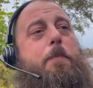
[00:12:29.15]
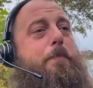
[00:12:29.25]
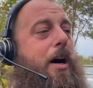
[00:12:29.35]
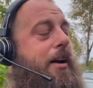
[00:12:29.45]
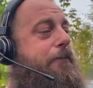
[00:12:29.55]

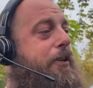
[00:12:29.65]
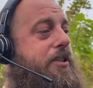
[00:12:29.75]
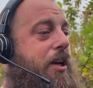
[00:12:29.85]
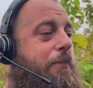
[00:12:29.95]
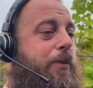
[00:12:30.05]
but for
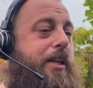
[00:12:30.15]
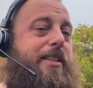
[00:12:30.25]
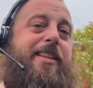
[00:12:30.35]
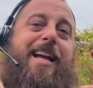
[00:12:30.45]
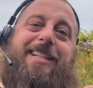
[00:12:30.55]
some
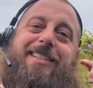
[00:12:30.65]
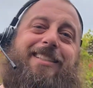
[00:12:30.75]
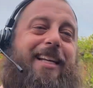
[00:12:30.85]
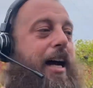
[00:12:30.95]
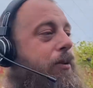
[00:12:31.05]
reason that
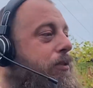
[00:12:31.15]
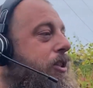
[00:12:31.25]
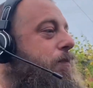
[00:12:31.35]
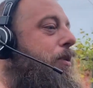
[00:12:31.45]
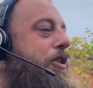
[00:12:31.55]
sound
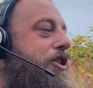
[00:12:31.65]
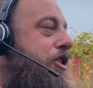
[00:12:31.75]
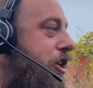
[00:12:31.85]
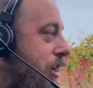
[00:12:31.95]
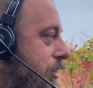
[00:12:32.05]
just puts
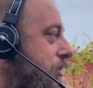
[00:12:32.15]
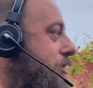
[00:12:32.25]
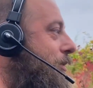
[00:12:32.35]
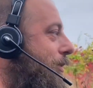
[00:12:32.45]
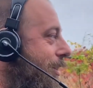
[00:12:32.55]

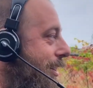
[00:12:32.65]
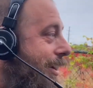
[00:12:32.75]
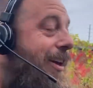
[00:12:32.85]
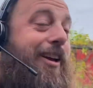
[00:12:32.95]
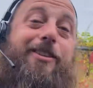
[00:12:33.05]
chills through you.
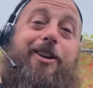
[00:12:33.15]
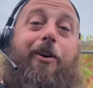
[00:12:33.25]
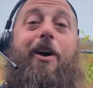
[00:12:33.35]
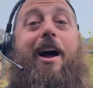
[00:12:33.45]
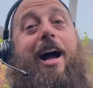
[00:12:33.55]

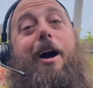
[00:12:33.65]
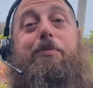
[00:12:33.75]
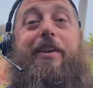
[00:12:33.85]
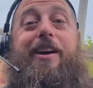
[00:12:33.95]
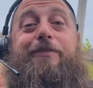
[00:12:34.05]
So I'll
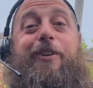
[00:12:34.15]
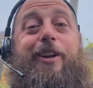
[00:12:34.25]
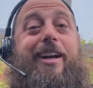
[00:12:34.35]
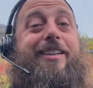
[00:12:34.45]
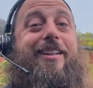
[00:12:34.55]
play that for
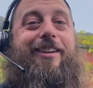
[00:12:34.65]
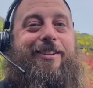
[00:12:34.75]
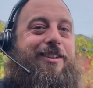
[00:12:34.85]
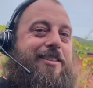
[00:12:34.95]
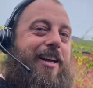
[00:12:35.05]
you guys here in
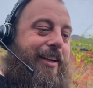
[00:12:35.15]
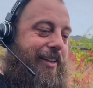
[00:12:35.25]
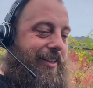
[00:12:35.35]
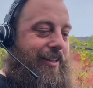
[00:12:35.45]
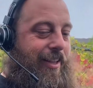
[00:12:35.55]
just a
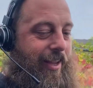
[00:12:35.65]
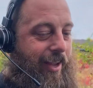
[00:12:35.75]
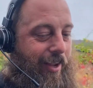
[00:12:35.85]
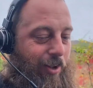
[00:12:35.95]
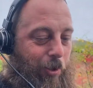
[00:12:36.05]
second.
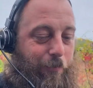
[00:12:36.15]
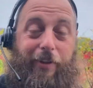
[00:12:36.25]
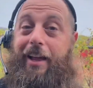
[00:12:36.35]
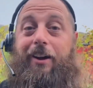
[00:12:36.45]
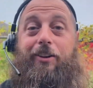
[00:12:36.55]

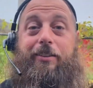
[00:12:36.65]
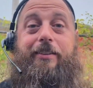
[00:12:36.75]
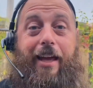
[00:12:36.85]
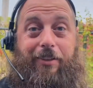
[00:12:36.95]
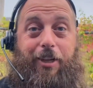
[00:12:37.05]
Hopefully that'll
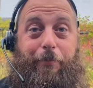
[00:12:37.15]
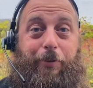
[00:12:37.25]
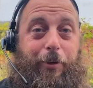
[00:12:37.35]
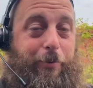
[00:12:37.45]
come through.